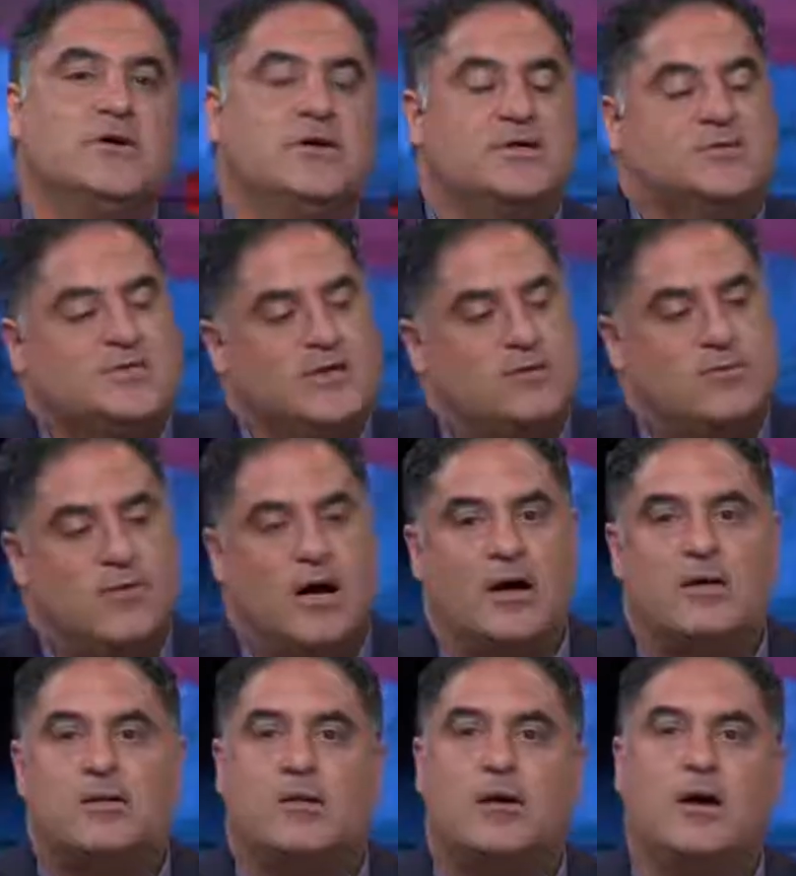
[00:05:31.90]
He said,
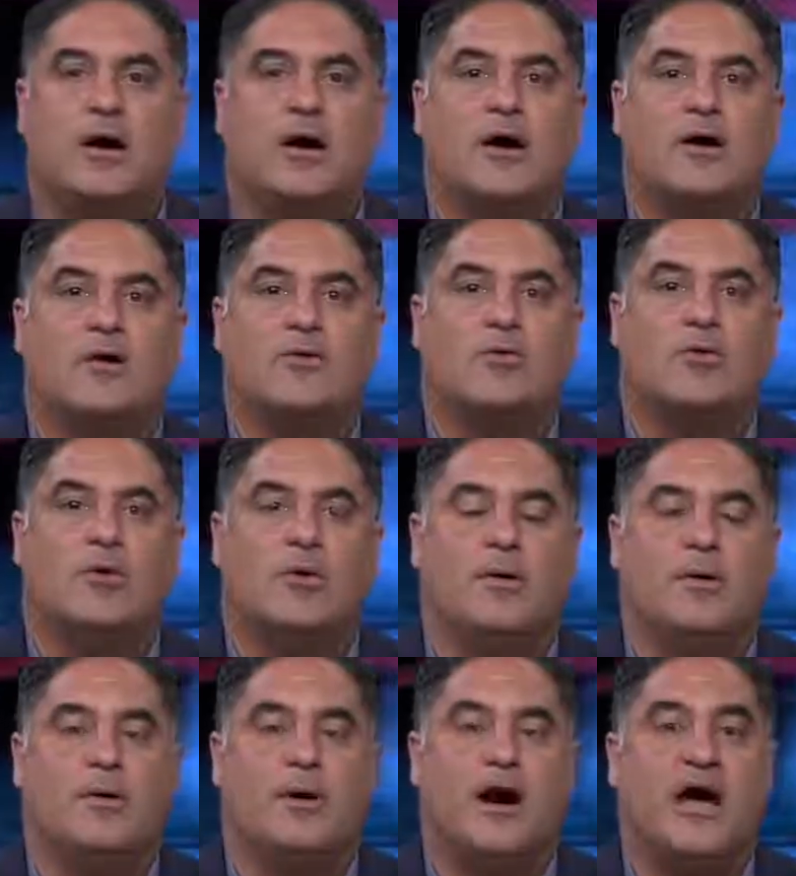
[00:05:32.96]
Well, uh,
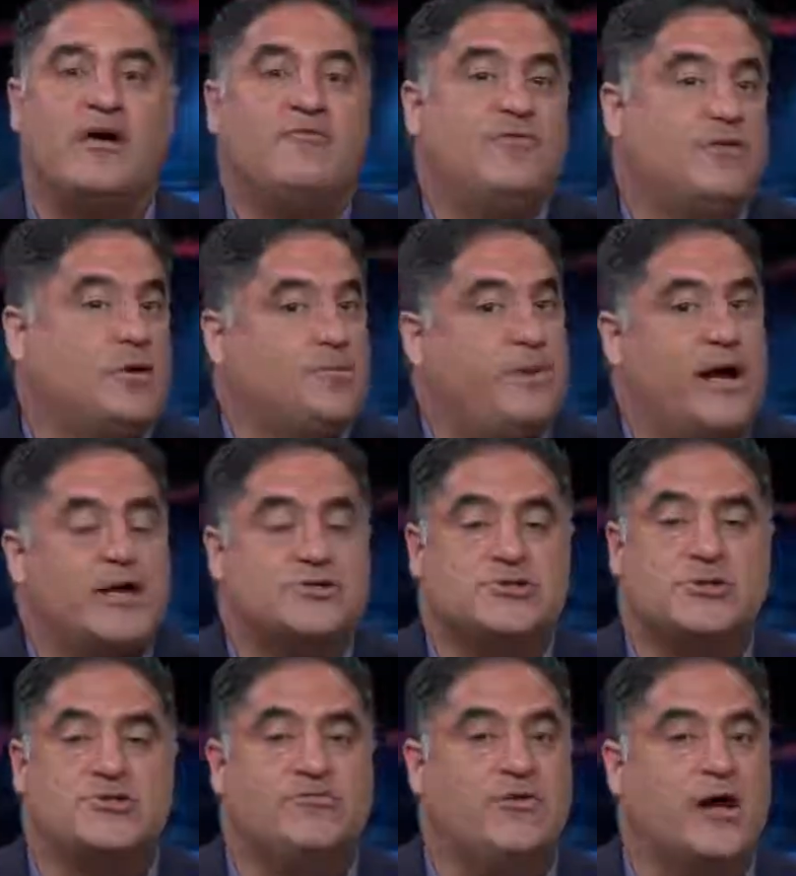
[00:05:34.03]
uh, I have very
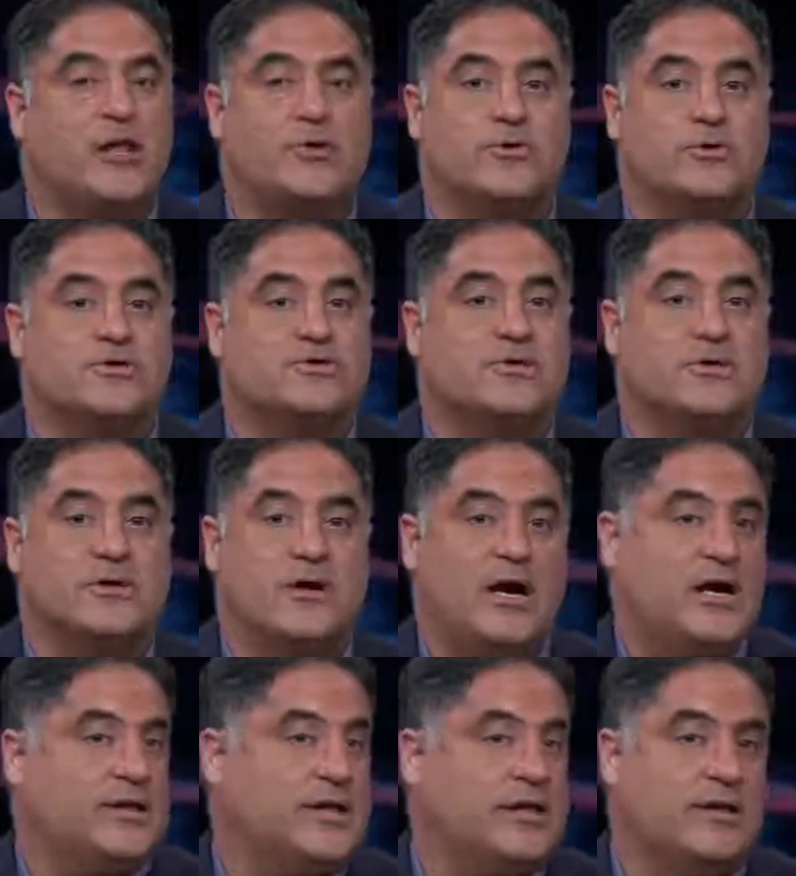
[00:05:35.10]
passionate followers
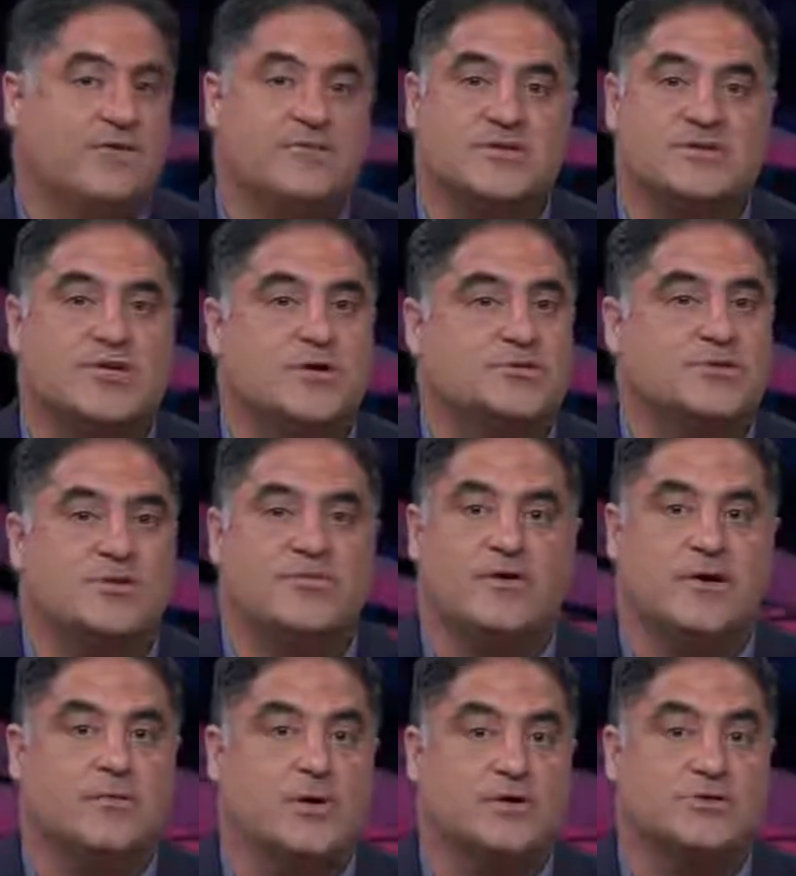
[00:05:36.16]
and they love this country
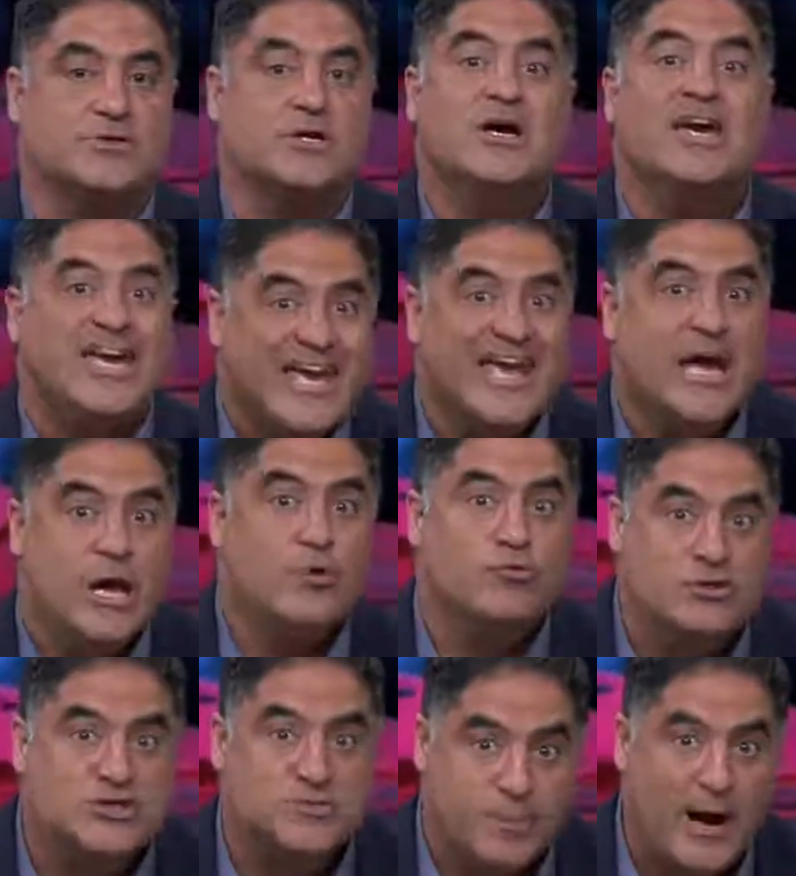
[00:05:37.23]
very much. In
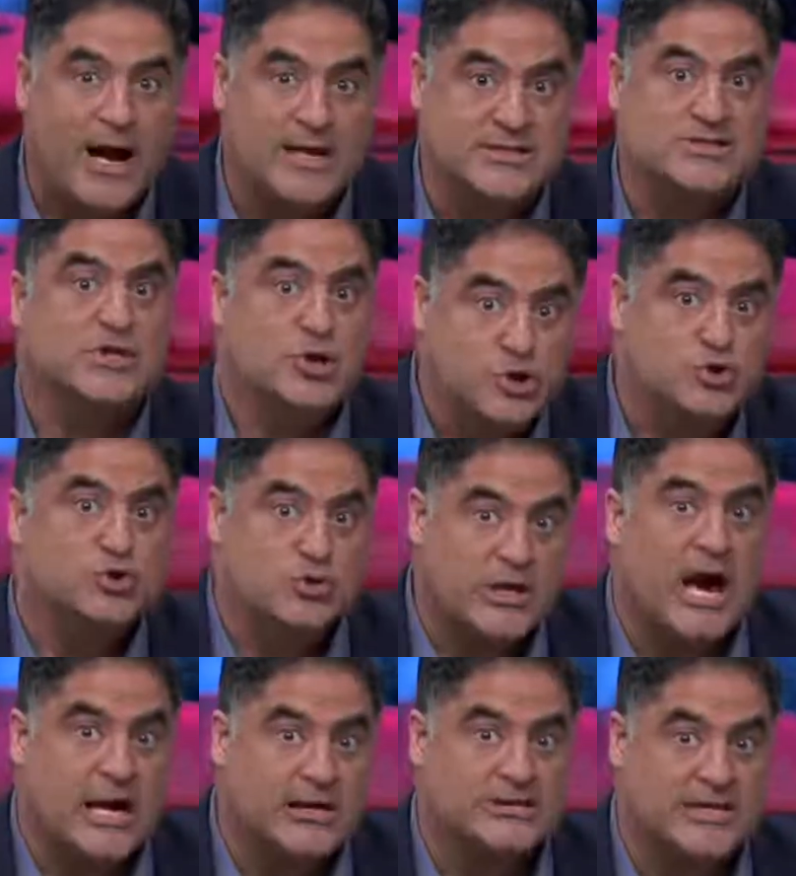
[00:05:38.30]
response to
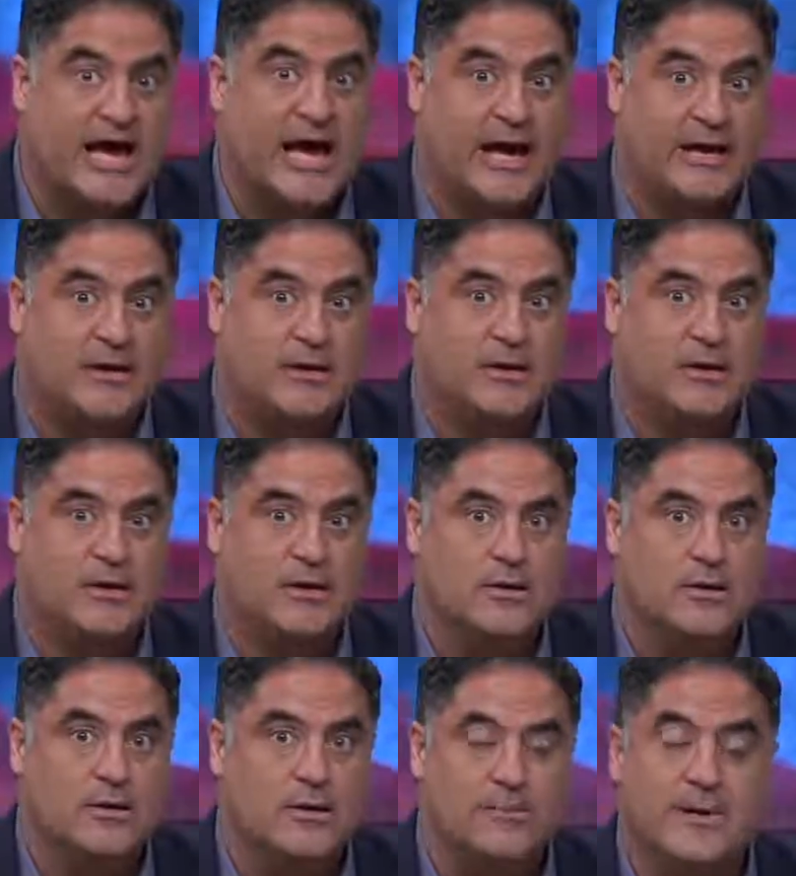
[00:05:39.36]
that attack,
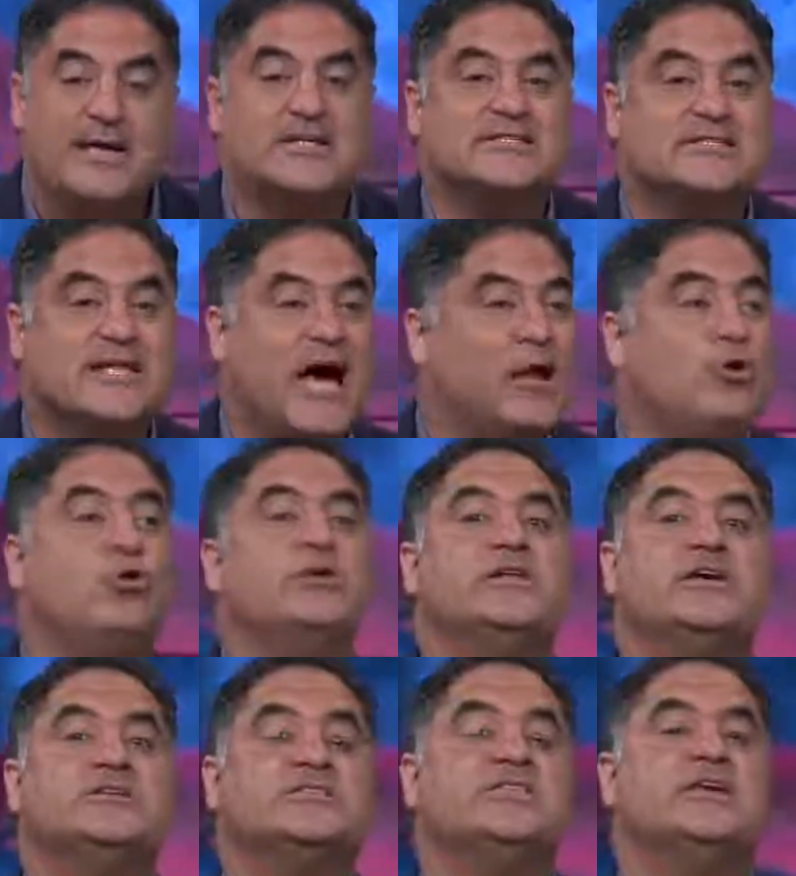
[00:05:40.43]
because not only
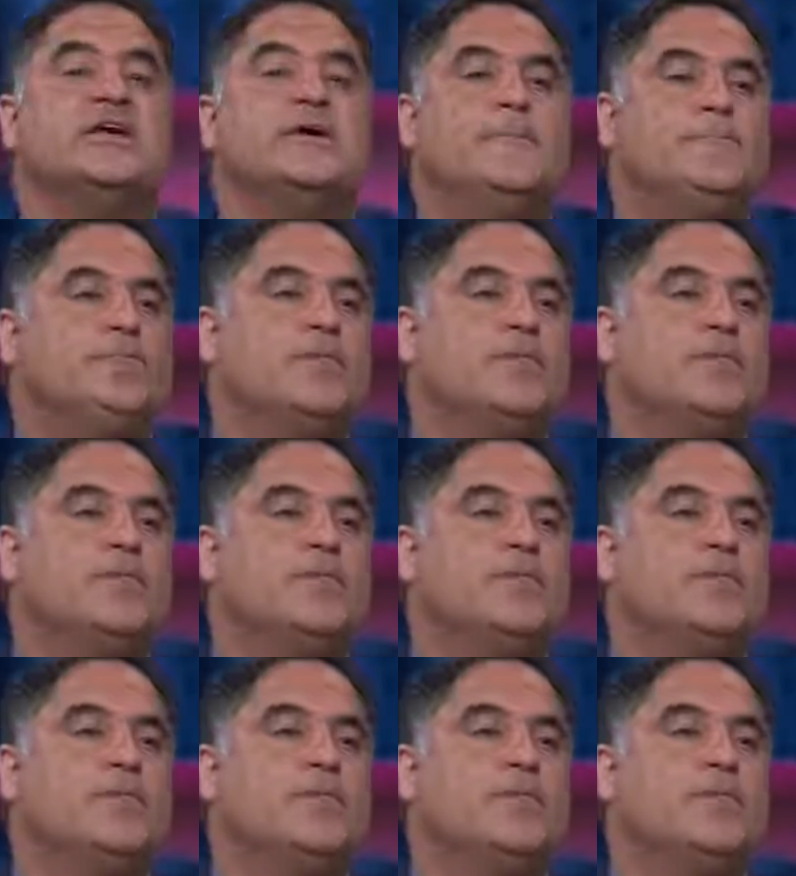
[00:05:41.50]
does he